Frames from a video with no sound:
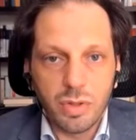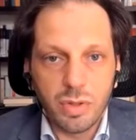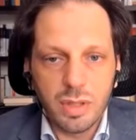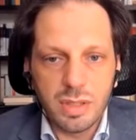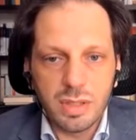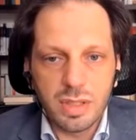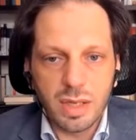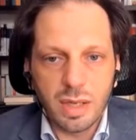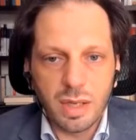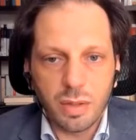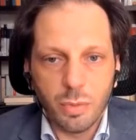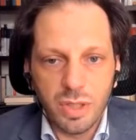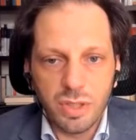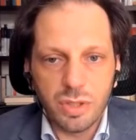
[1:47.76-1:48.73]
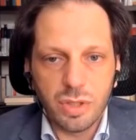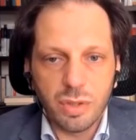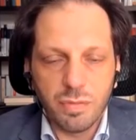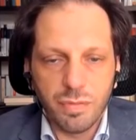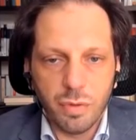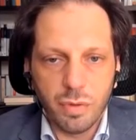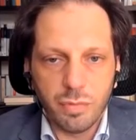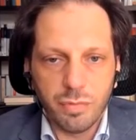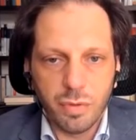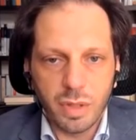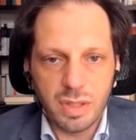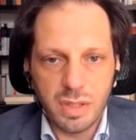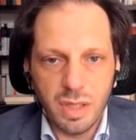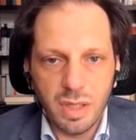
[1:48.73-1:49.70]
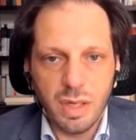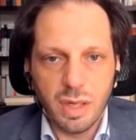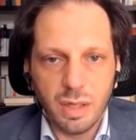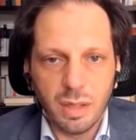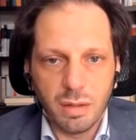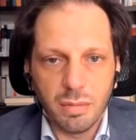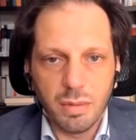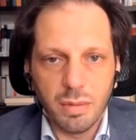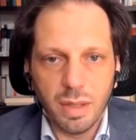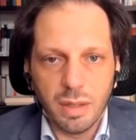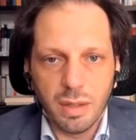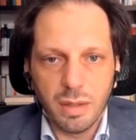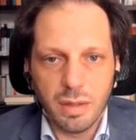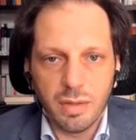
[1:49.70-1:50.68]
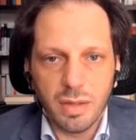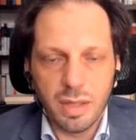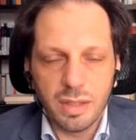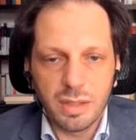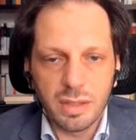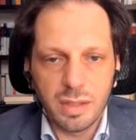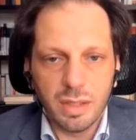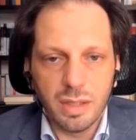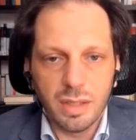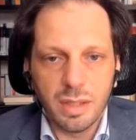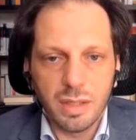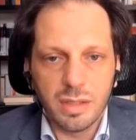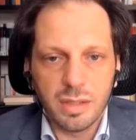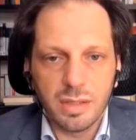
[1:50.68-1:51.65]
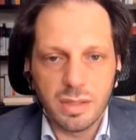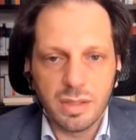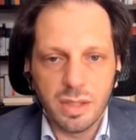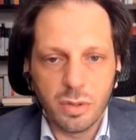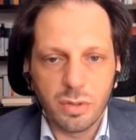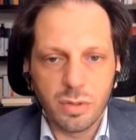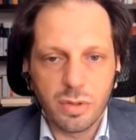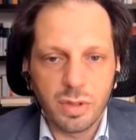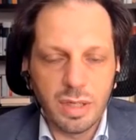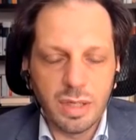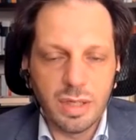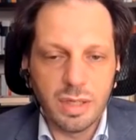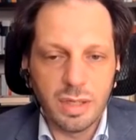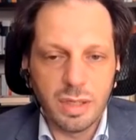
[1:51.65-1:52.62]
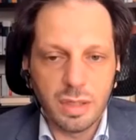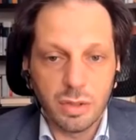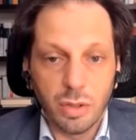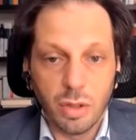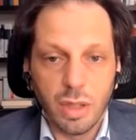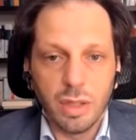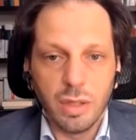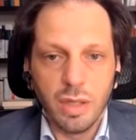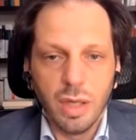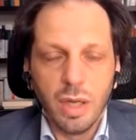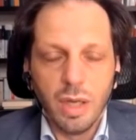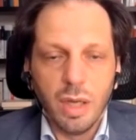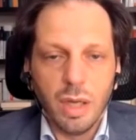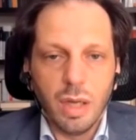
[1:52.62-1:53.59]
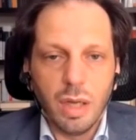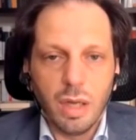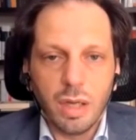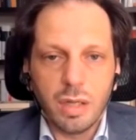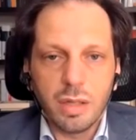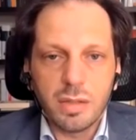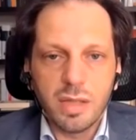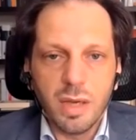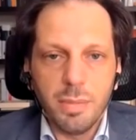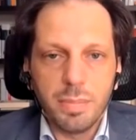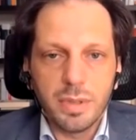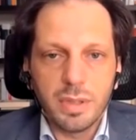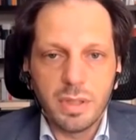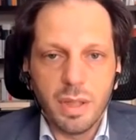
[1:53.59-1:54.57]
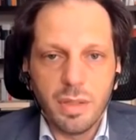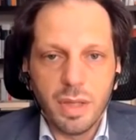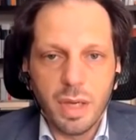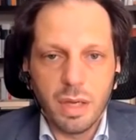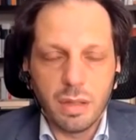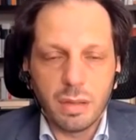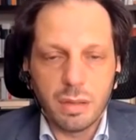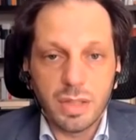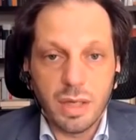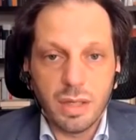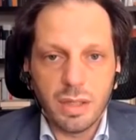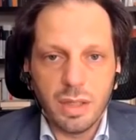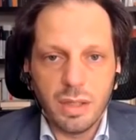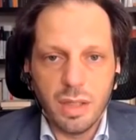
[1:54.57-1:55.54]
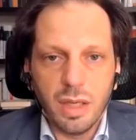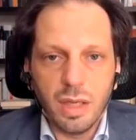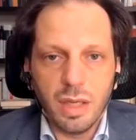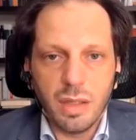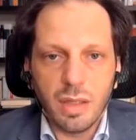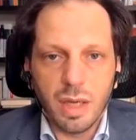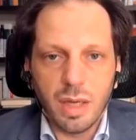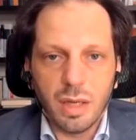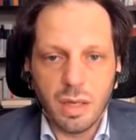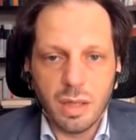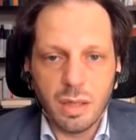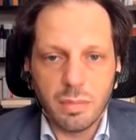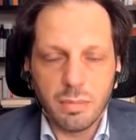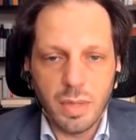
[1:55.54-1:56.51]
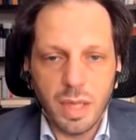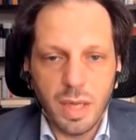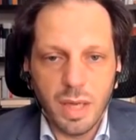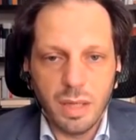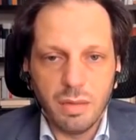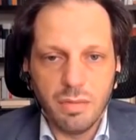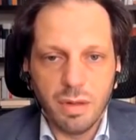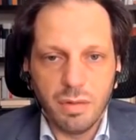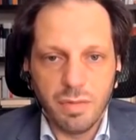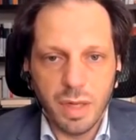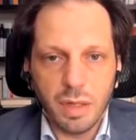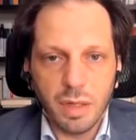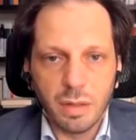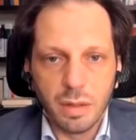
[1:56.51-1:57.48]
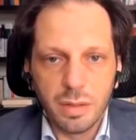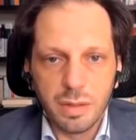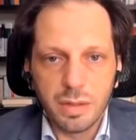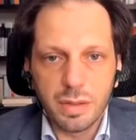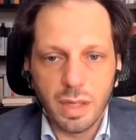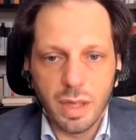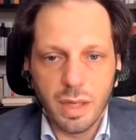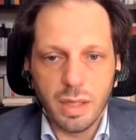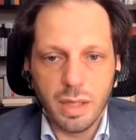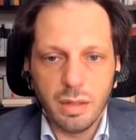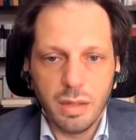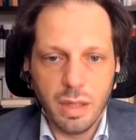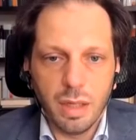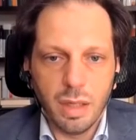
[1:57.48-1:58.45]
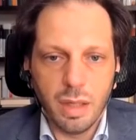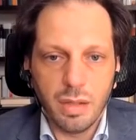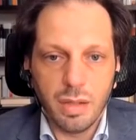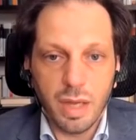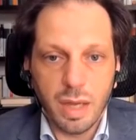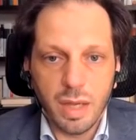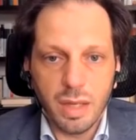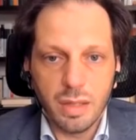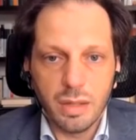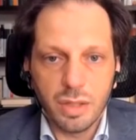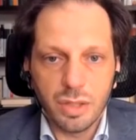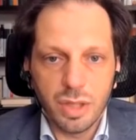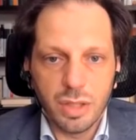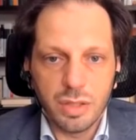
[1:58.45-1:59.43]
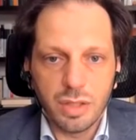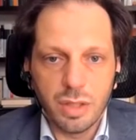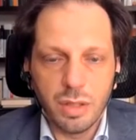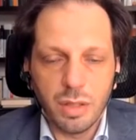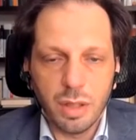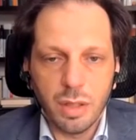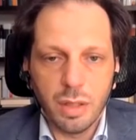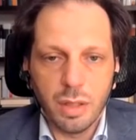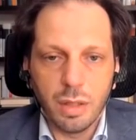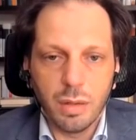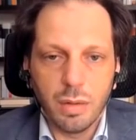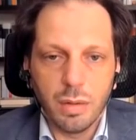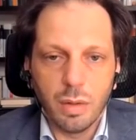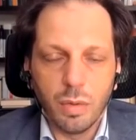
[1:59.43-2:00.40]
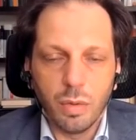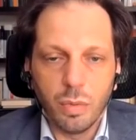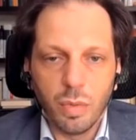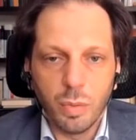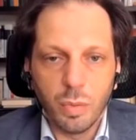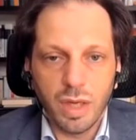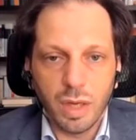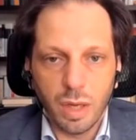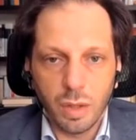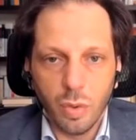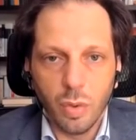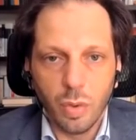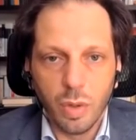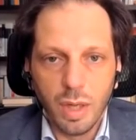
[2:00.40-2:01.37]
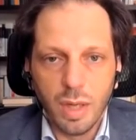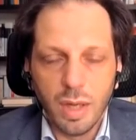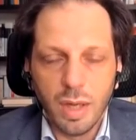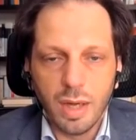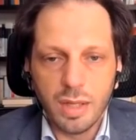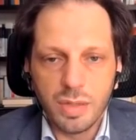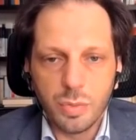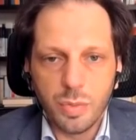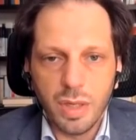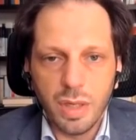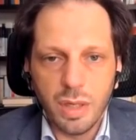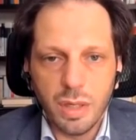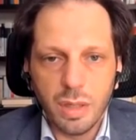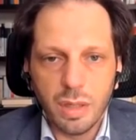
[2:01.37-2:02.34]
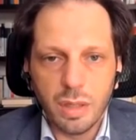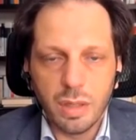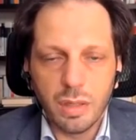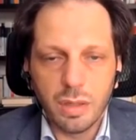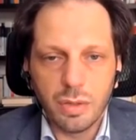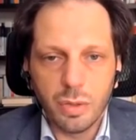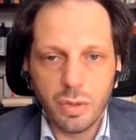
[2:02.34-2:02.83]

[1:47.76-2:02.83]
Also, this is a question for a Syrian. There is zero dollar, except they're targeting the aid vehicles and the aid shelter 1 week ago, as we